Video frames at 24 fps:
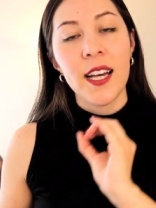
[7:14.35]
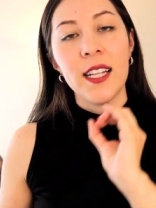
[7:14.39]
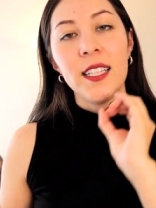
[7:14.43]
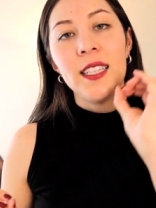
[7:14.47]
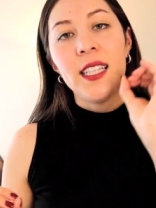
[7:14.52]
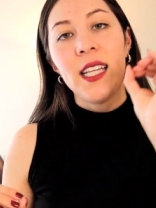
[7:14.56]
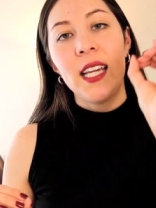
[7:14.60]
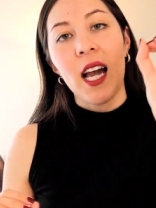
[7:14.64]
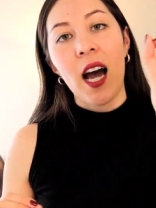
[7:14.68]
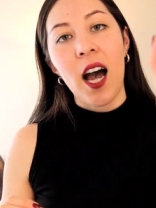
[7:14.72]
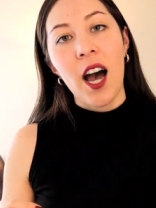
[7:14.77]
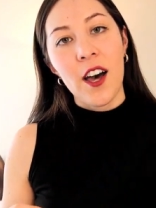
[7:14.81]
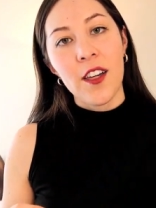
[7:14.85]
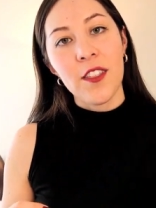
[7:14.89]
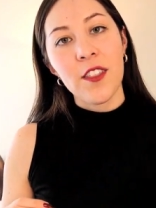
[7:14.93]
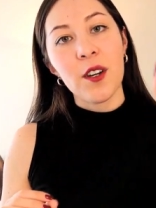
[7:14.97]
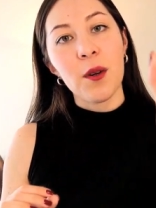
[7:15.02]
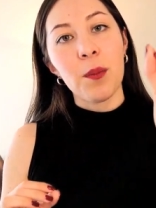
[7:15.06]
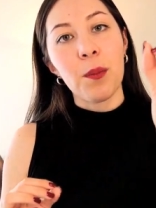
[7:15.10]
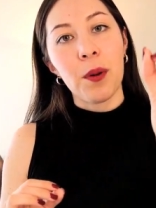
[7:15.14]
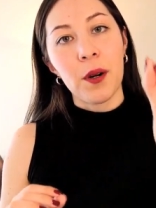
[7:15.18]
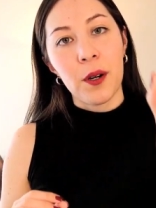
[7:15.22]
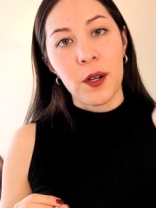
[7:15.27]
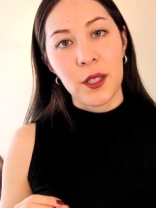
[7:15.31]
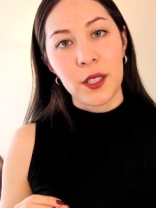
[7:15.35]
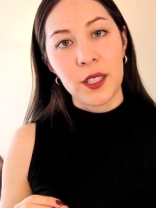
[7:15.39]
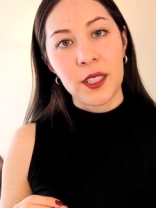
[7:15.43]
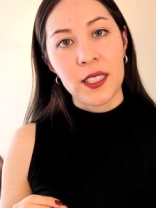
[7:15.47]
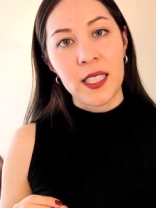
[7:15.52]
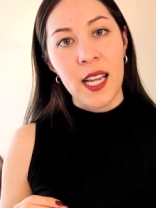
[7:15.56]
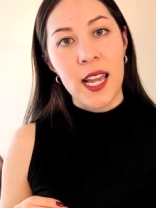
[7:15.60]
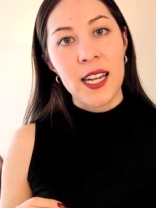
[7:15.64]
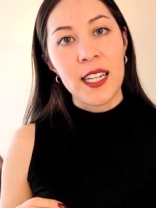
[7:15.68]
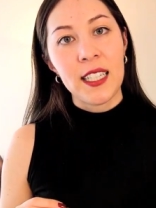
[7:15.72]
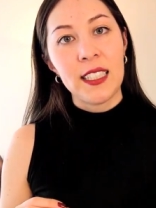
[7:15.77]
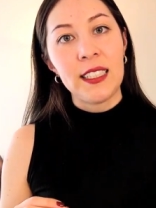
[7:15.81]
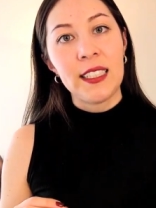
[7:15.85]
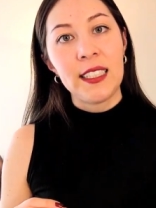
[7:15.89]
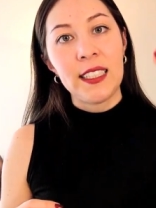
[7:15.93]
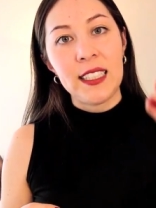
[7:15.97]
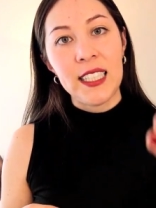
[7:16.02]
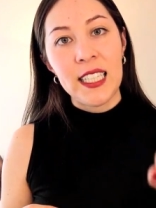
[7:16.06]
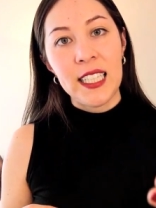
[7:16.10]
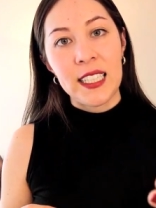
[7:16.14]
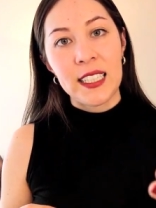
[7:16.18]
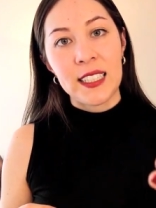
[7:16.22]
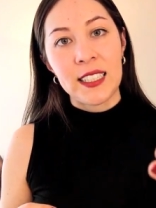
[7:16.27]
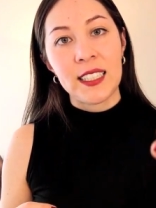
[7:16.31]
the other person
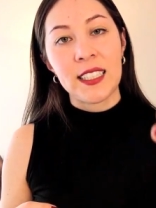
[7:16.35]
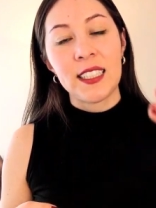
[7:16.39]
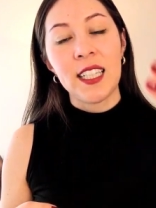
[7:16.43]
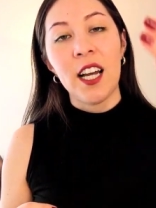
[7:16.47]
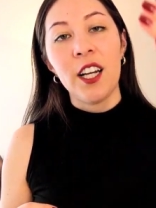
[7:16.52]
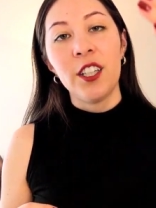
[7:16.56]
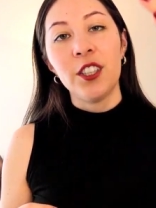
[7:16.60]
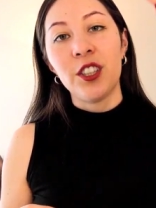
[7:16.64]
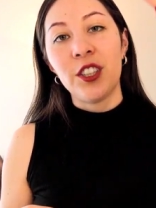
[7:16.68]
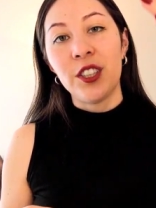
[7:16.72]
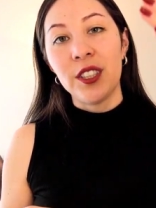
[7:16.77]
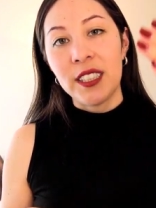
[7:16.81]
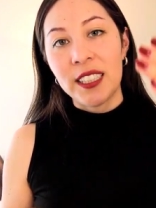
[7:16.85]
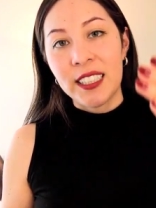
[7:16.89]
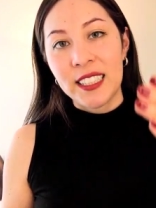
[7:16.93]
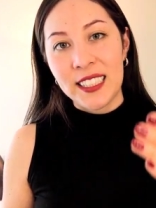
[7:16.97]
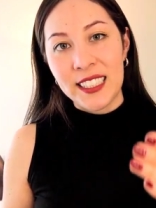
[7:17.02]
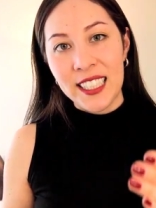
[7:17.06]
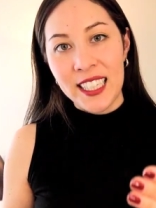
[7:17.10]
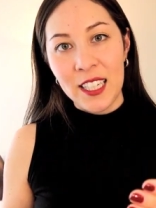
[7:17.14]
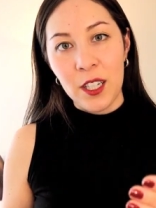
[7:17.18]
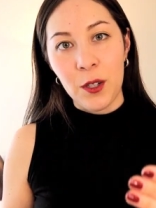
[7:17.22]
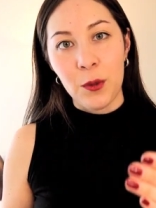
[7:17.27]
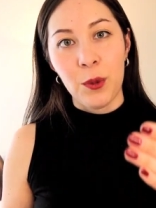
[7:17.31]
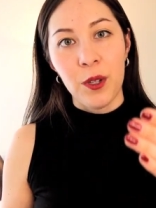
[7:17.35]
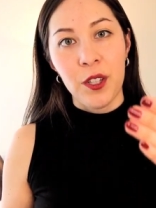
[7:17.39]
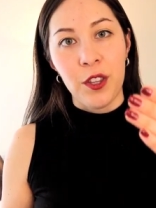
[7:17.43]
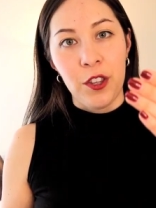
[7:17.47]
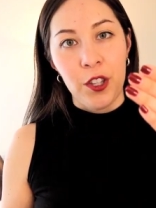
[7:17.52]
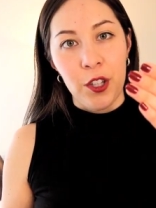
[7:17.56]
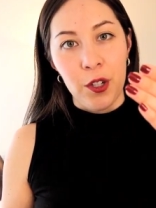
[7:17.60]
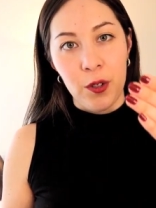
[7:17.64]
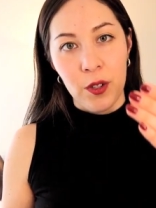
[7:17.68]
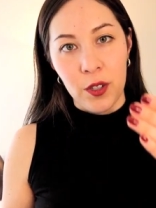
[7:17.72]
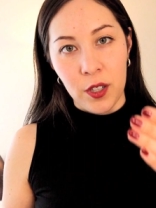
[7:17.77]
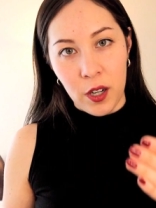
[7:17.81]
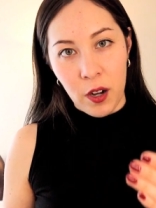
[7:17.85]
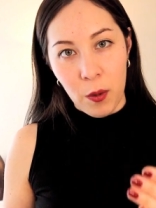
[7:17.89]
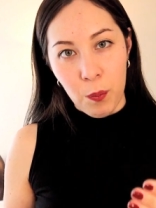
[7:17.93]
seeks to sync with you